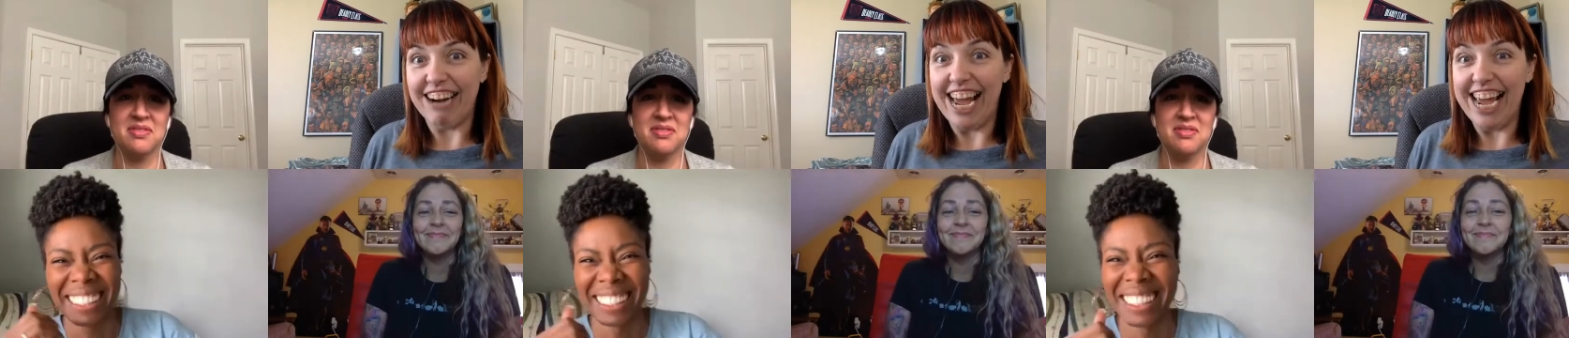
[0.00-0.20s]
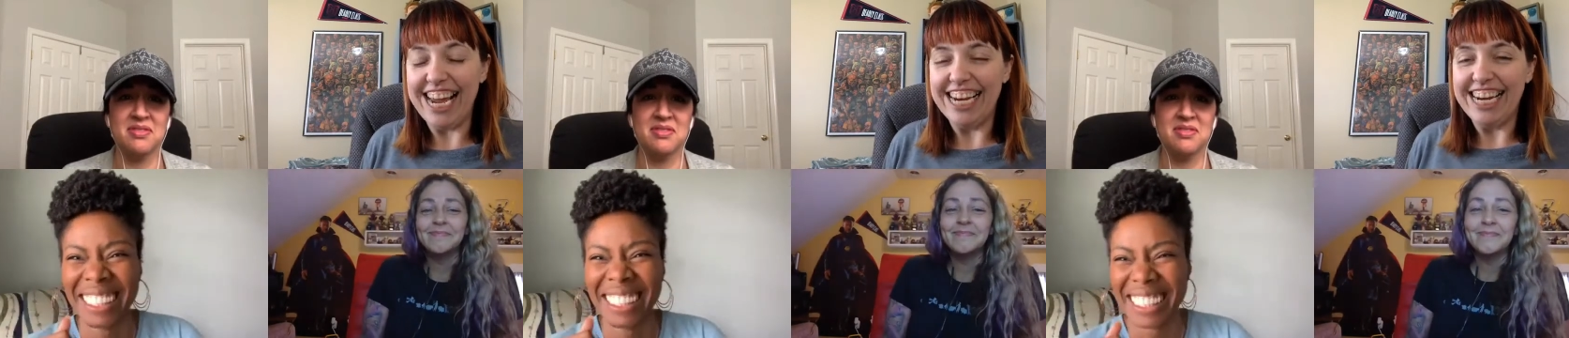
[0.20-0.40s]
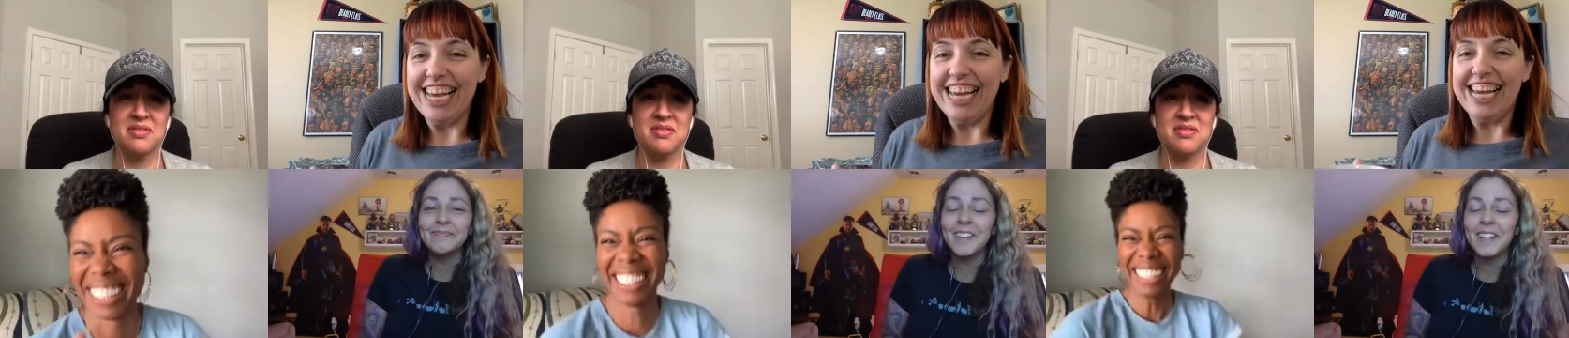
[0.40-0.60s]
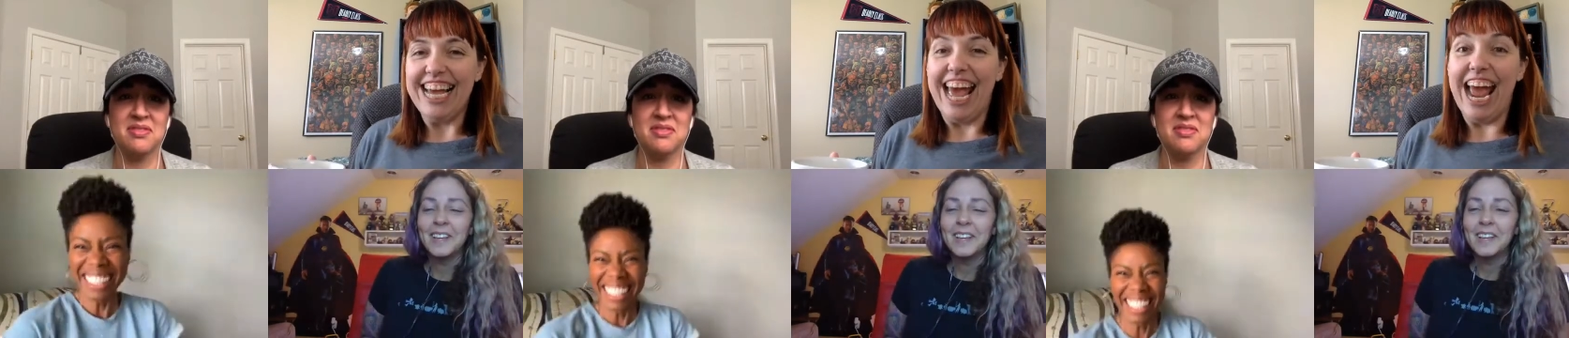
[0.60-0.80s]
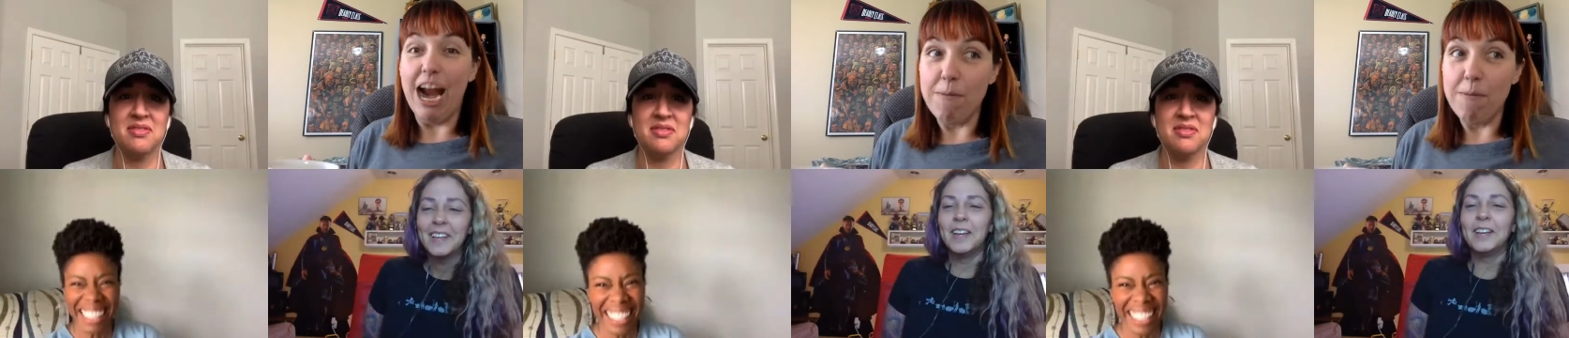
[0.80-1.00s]
Speaker 1: right?
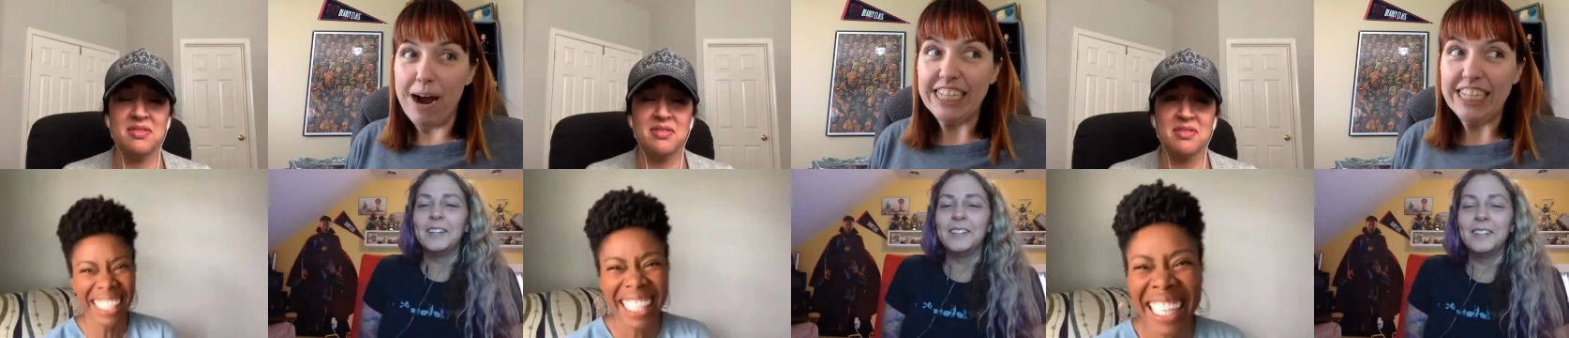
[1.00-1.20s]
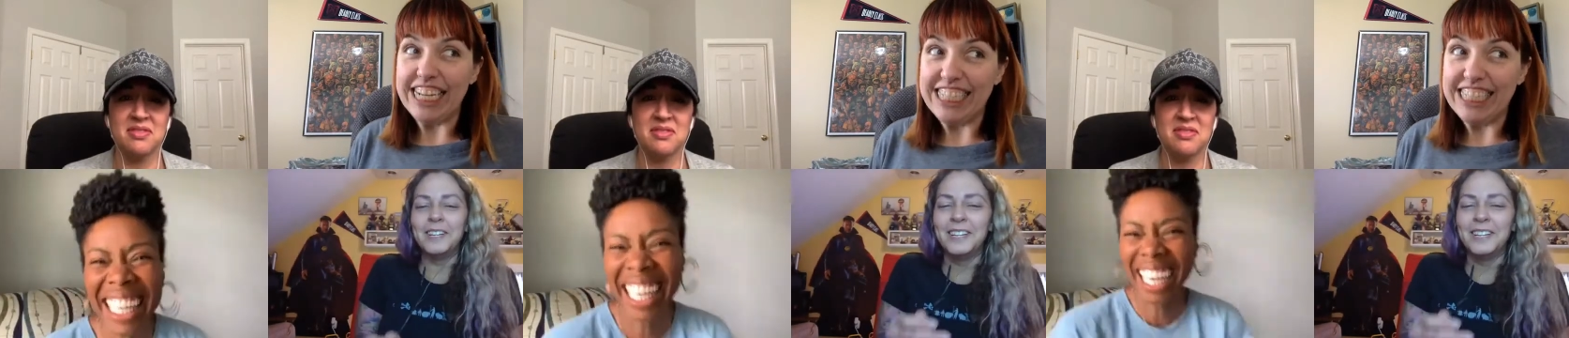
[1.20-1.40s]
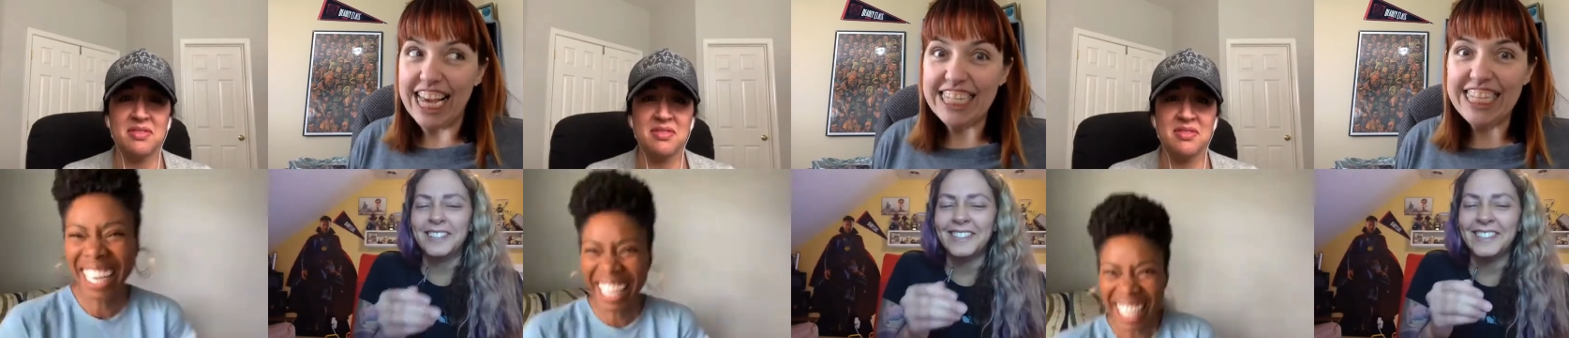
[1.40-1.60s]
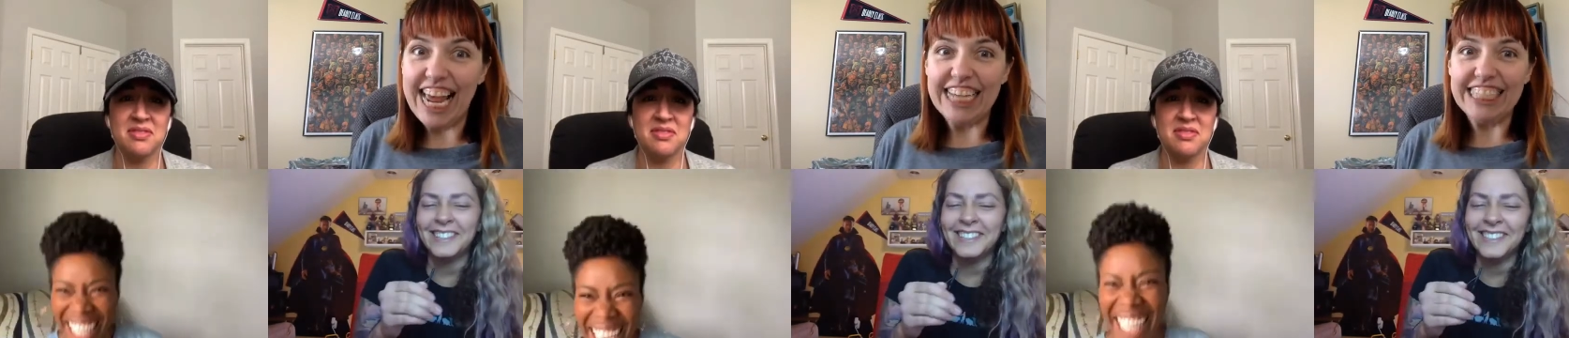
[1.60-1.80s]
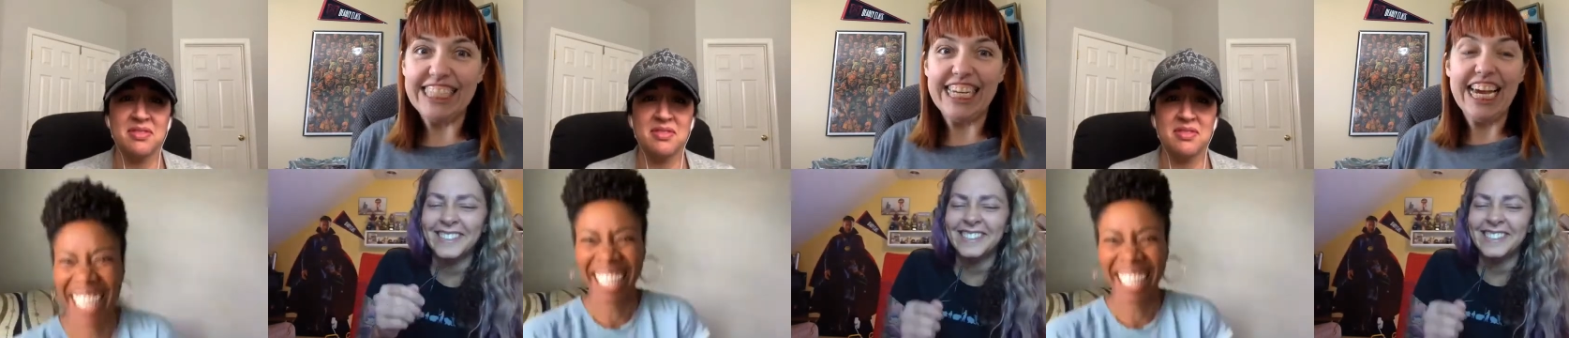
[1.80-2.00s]
Everybody's like, that's
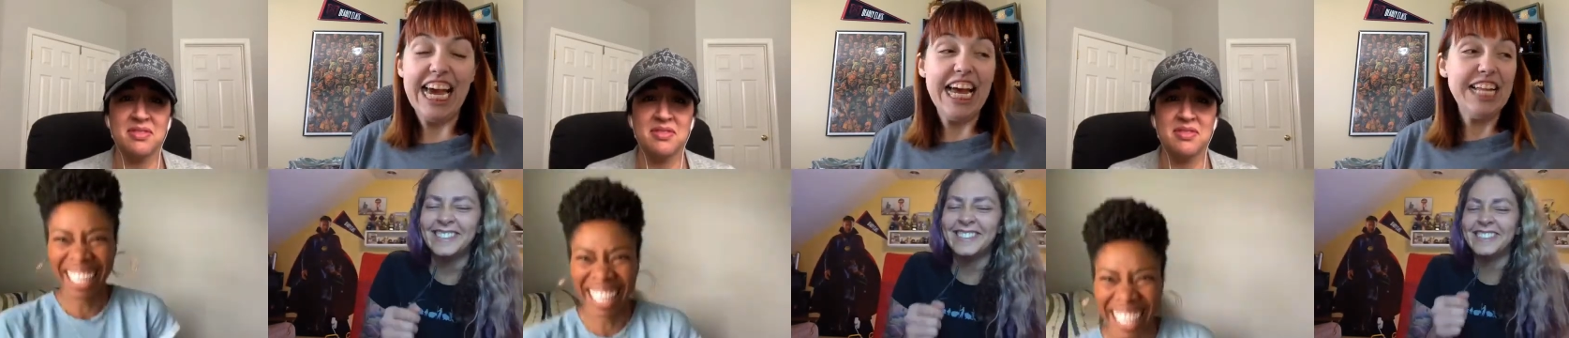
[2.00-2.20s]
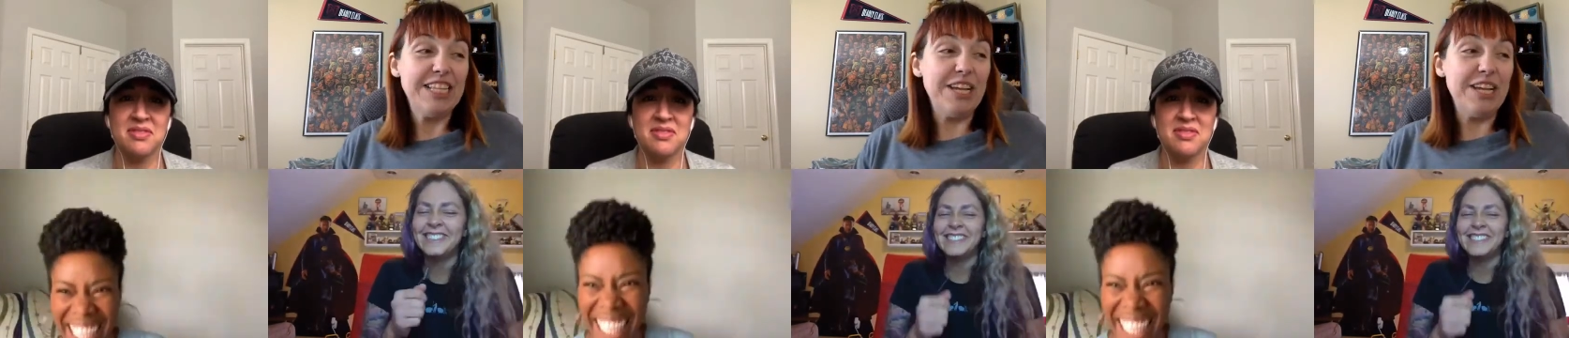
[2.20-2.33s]
nasty.